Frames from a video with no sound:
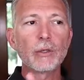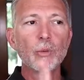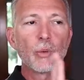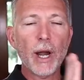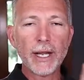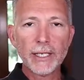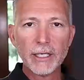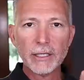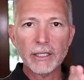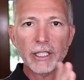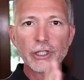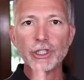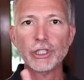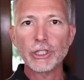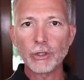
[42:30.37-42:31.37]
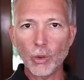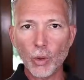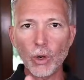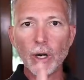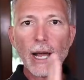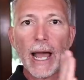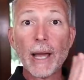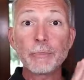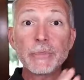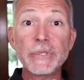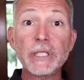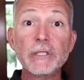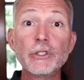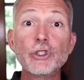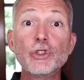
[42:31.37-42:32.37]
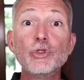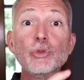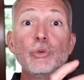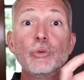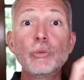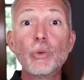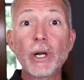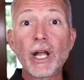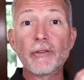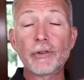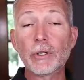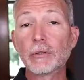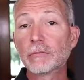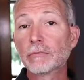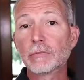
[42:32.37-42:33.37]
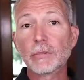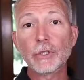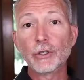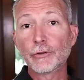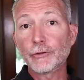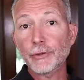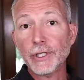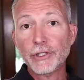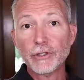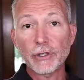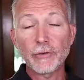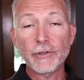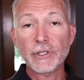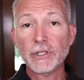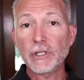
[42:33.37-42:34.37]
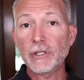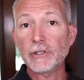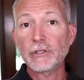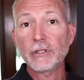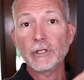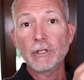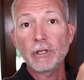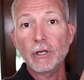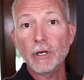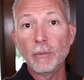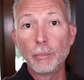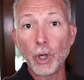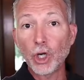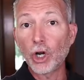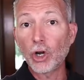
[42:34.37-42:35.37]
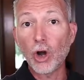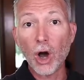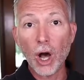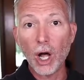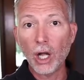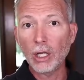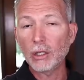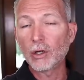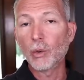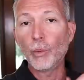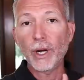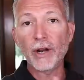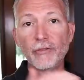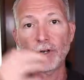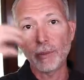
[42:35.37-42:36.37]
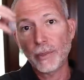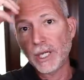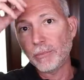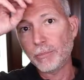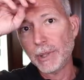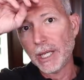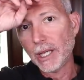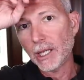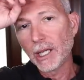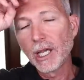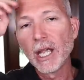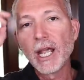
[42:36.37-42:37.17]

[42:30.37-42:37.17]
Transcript: Recognition or opt into whatever, your free services, book a call, or whatever it might be.